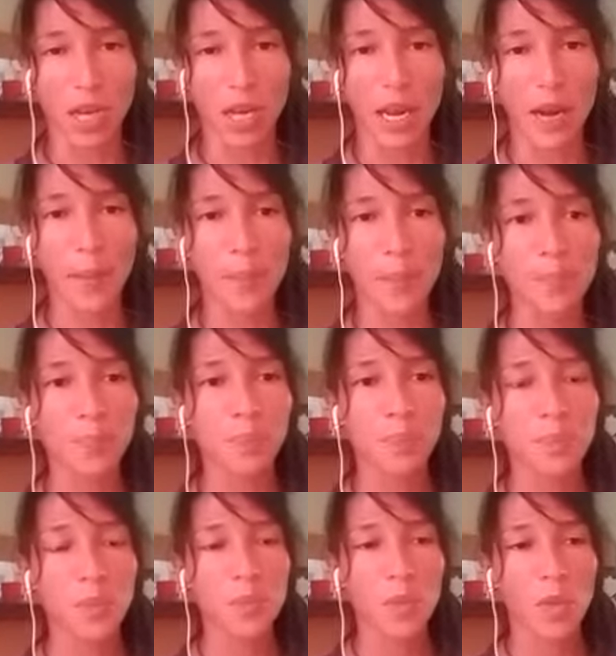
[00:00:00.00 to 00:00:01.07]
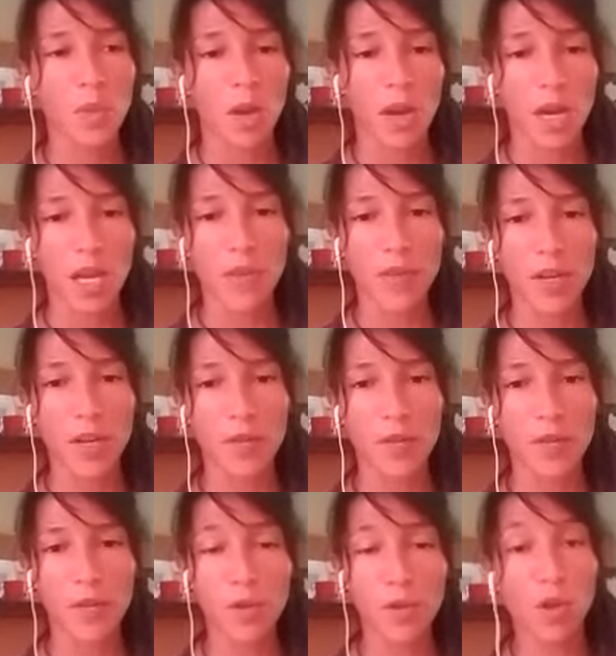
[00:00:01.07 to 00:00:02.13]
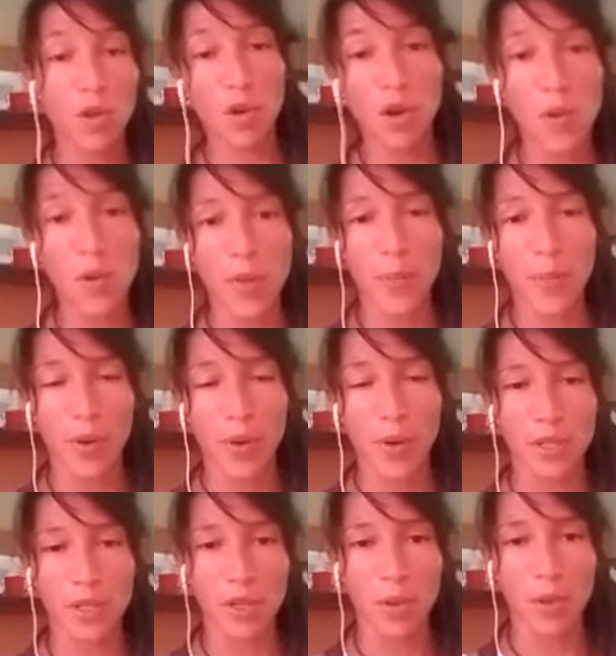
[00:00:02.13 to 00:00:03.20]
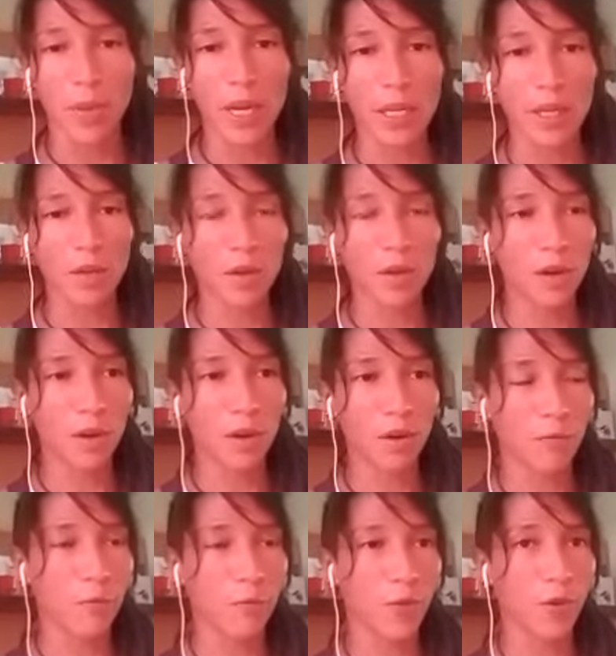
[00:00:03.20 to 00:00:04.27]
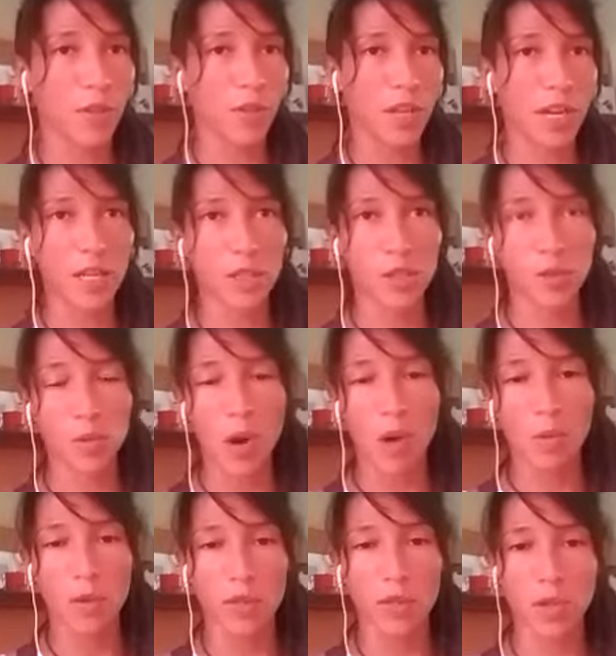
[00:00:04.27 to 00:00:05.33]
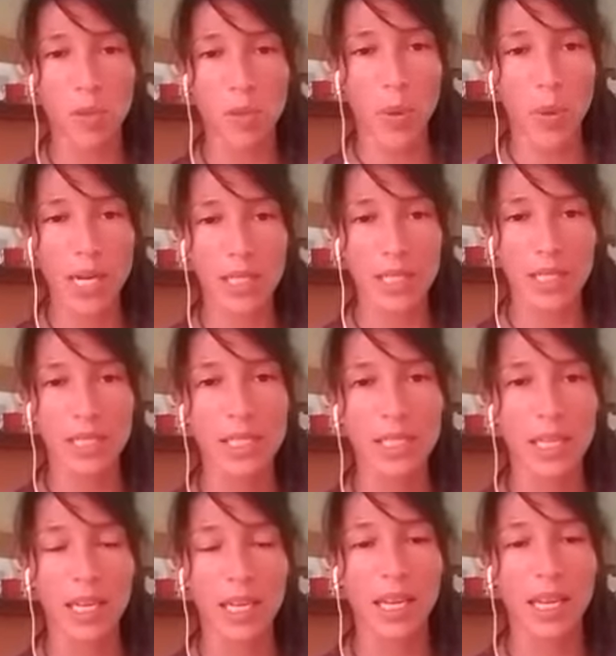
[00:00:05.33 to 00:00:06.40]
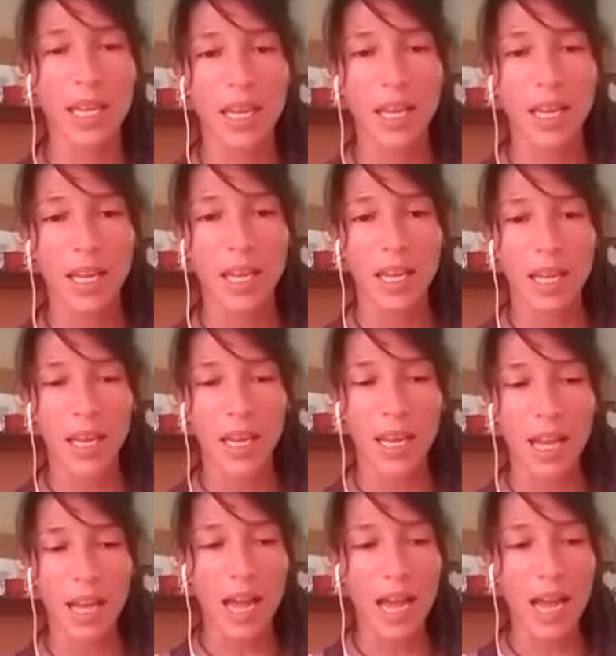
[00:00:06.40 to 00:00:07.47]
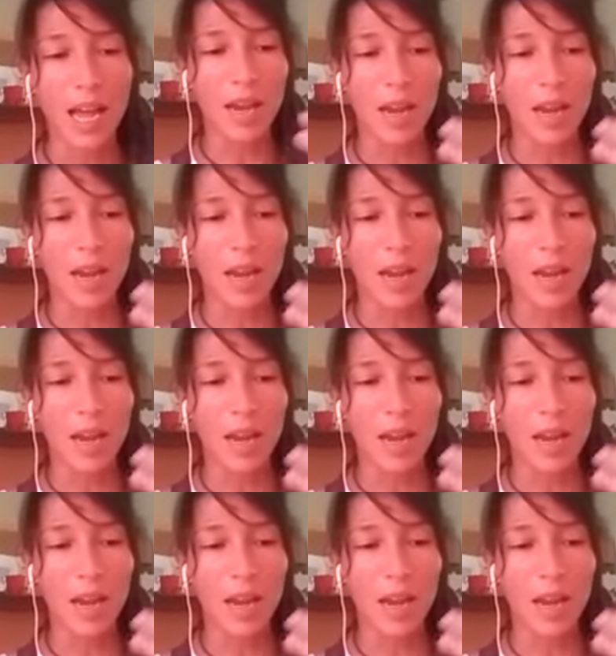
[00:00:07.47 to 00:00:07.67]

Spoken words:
And even if you don't know that person, but you're for the next 2 hours you're practicing, I